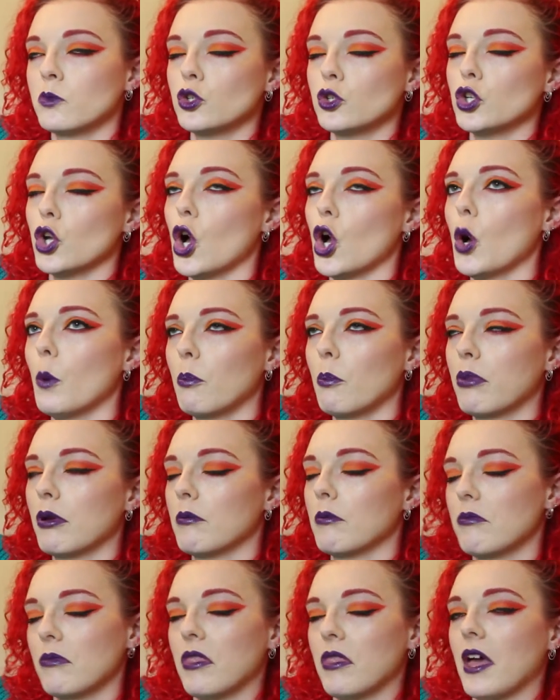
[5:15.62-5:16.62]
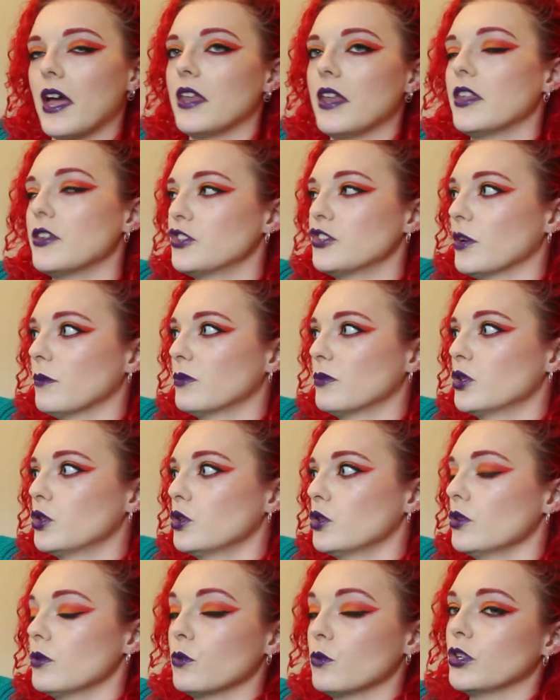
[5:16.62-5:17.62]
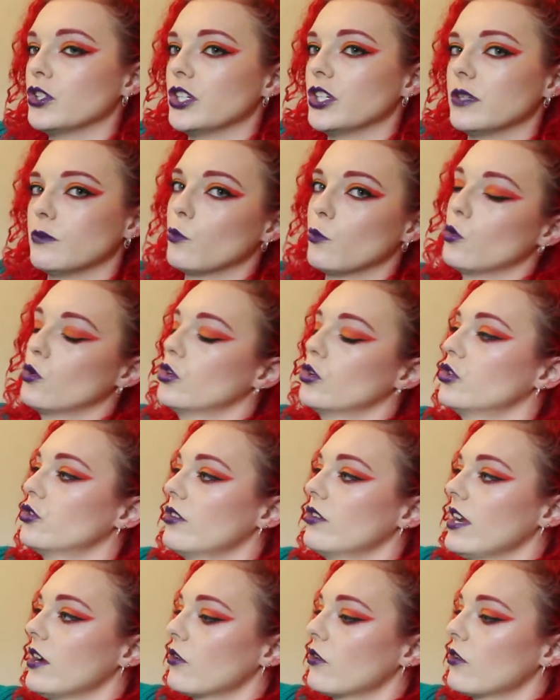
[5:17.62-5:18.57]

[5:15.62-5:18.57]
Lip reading: top than the jumpsuit, which is more straight